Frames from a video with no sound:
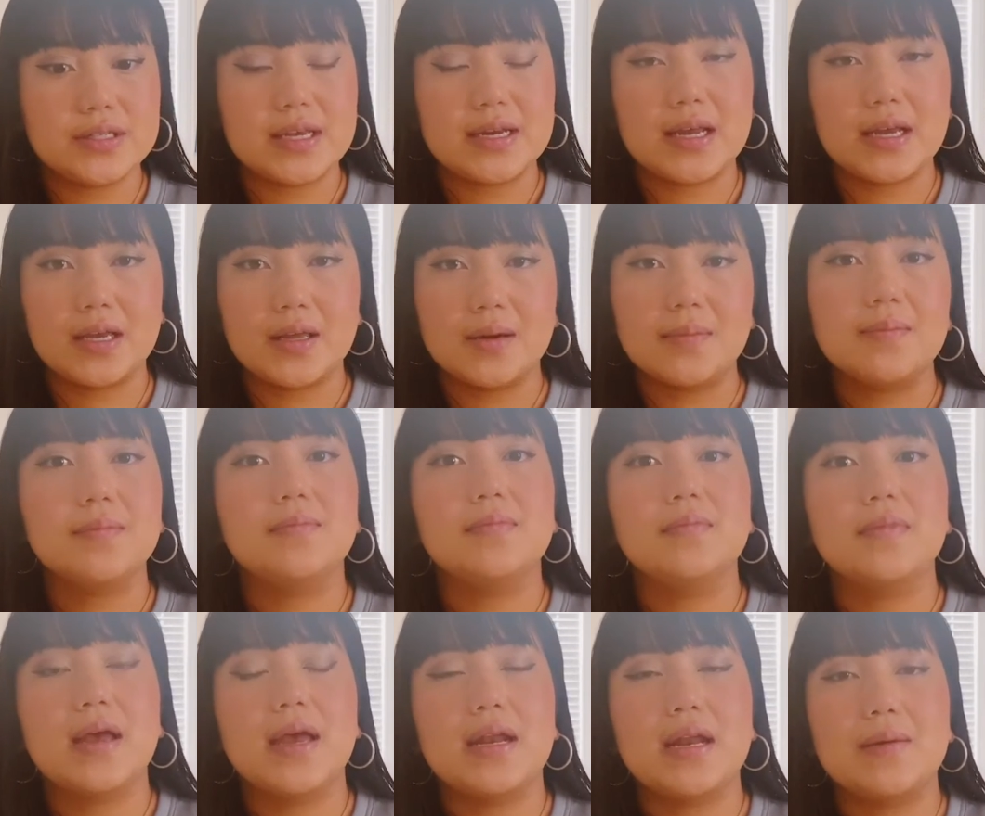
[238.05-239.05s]
and
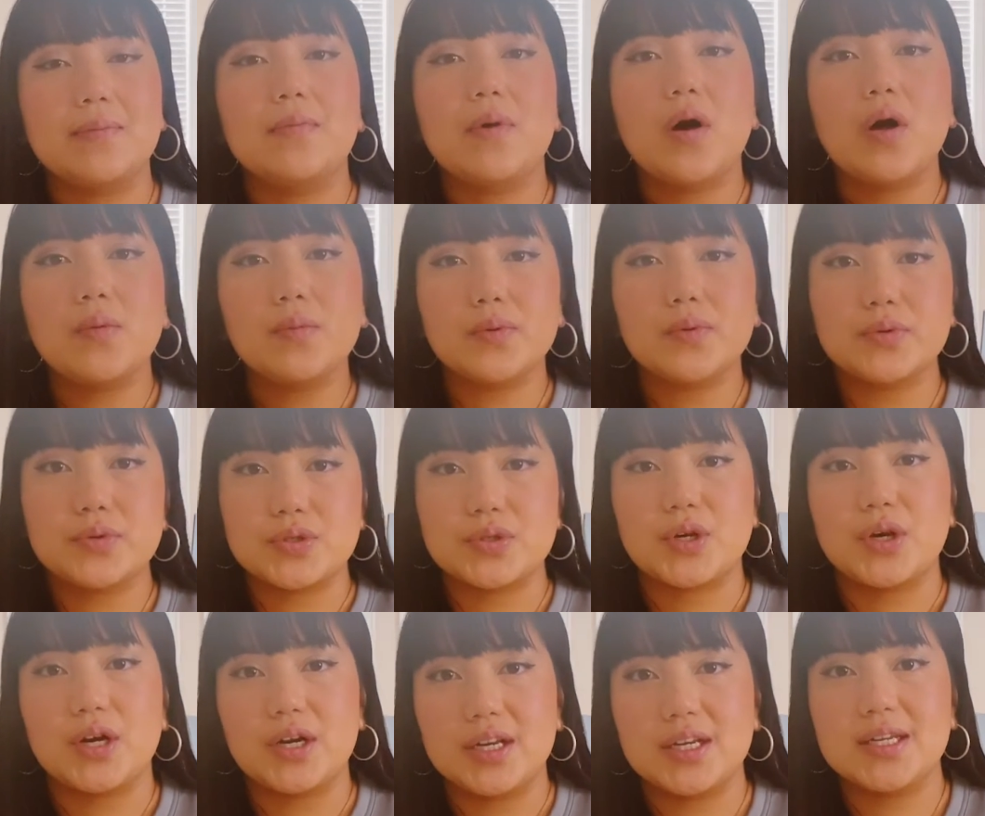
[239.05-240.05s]
I'm almost
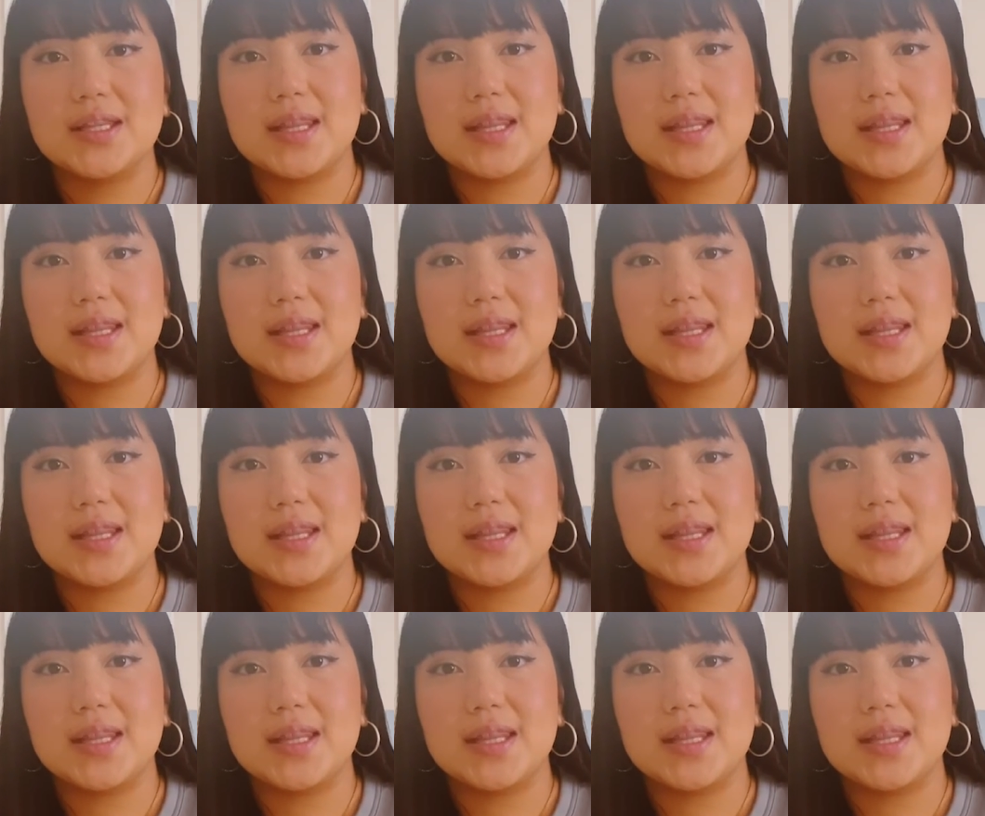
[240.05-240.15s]
certain